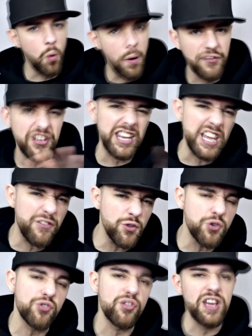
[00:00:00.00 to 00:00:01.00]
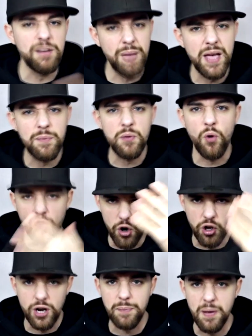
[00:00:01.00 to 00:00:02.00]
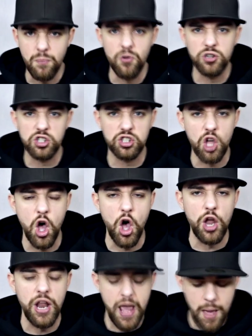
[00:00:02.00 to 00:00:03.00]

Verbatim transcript: one with an evil grin, maybe one looking a bit more stern,